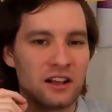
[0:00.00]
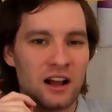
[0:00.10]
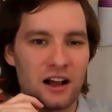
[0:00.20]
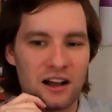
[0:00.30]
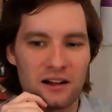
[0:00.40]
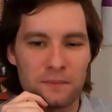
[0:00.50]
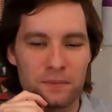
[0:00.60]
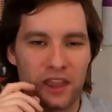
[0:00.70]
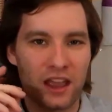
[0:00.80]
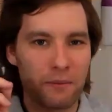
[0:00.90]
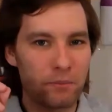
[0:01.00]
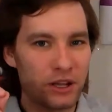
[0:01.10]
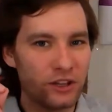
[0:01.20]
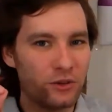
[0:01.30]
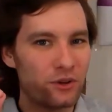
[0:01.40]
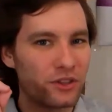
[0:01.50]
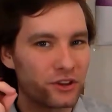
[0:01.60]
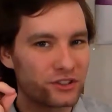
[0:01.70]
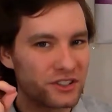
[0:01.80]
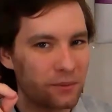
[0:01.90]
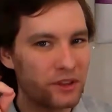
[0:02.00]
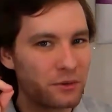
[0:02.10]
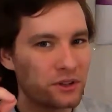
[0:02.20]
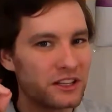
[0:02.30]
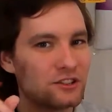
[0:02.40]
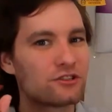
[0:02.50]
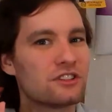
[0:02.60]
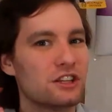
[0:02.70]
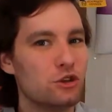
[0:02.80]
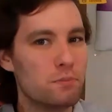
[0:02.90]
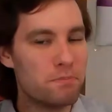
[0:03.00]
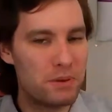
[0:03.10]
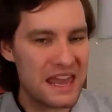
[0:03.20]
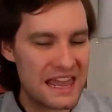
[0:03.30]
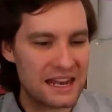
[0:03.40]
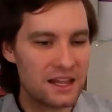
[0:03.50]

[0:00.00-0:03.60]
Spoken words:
But there's something really interesting. You bid